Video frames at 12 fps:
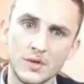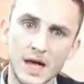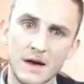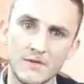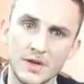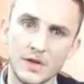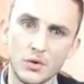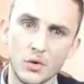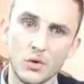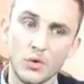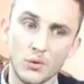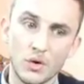that
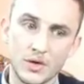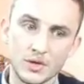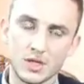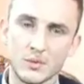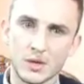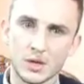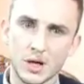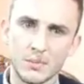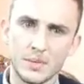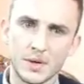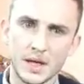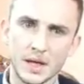video with a similar
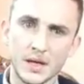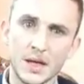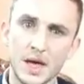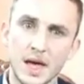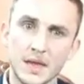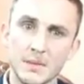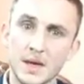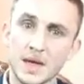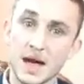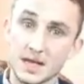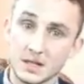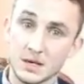company, and they
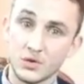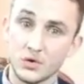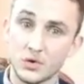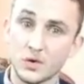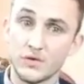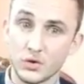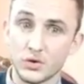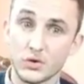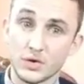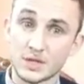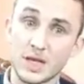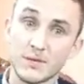might ask you if you could
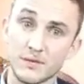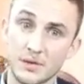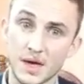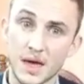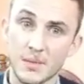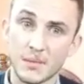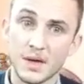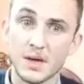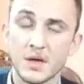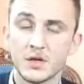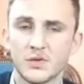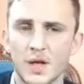do the same for them.
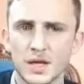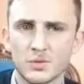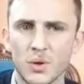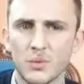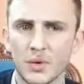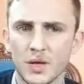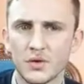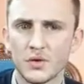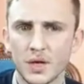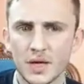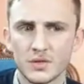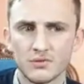So that's one way of
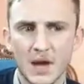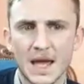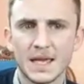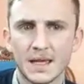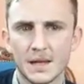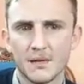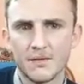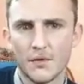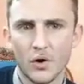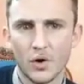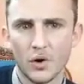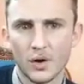doing it, is ranking it
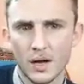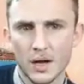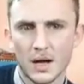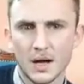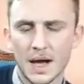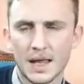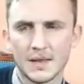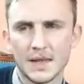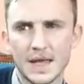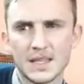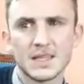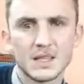for
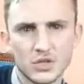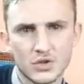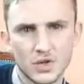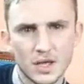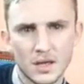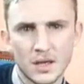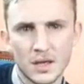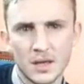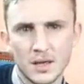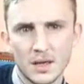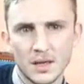an industry